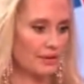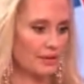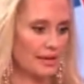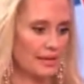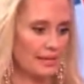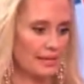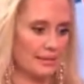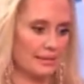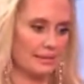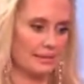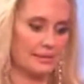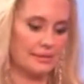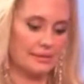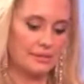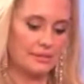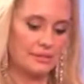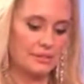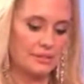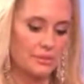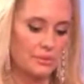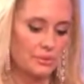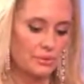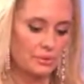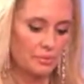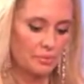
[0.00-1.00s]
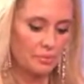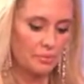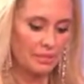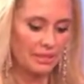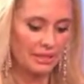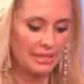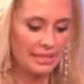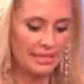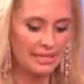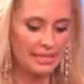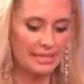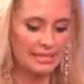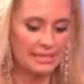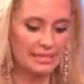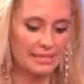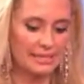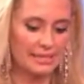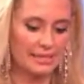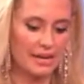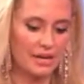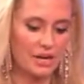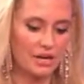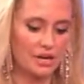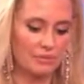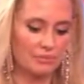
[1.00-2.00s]
Okay, sort of place it
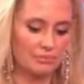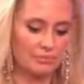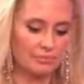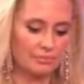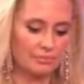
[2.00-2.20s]
there.